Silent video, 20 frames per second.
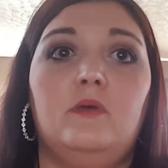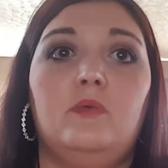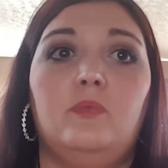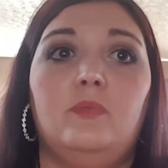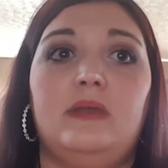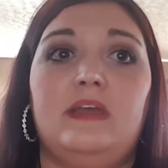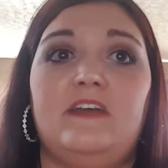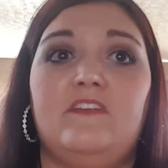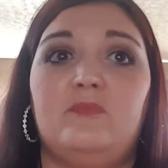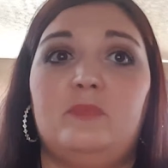
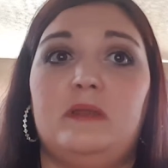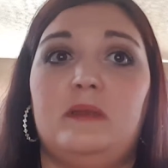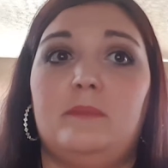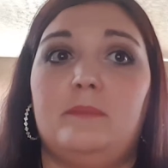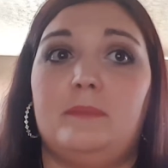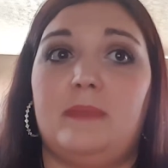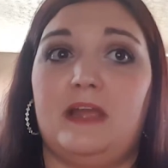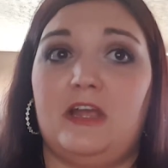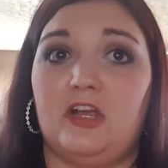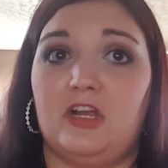We have
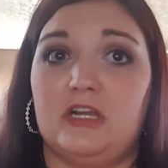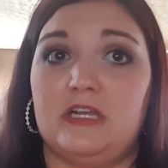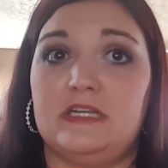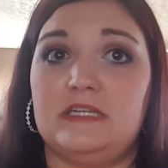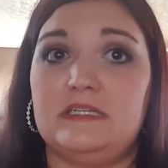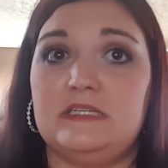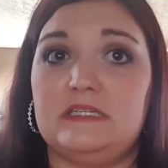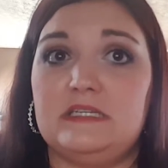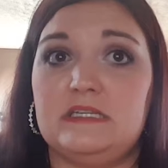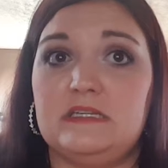been
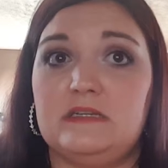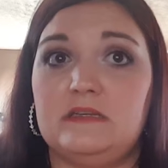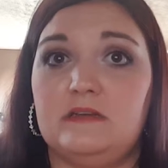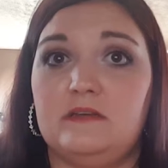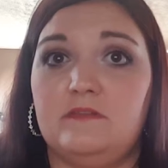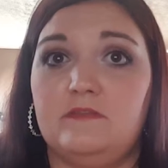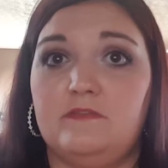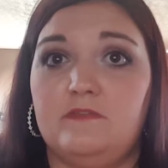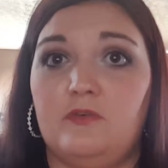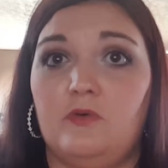married
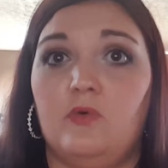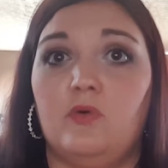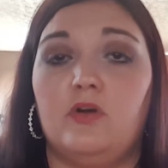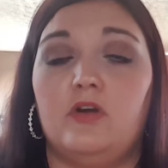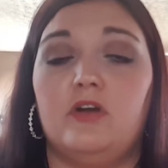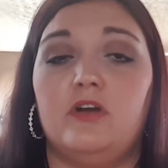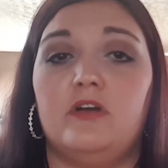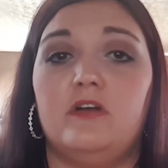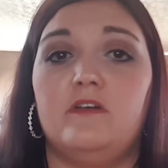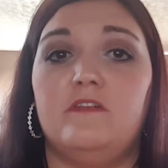
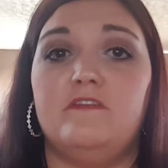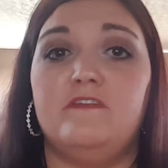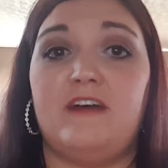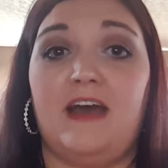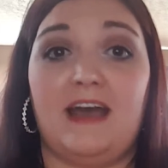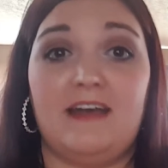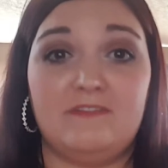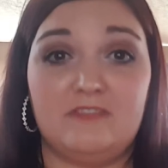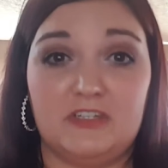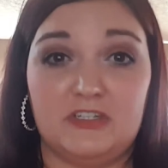for
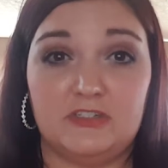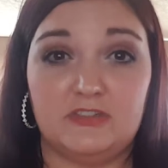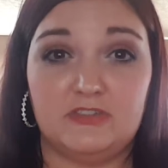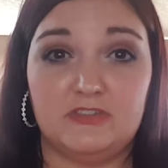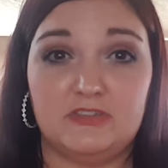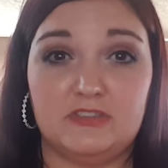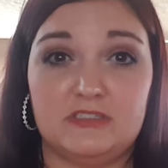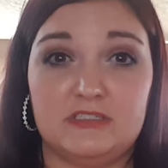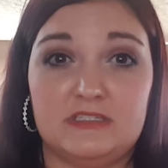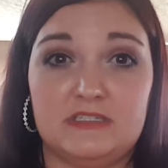5
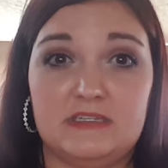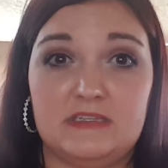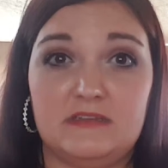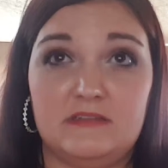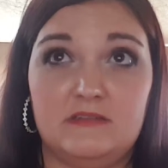years.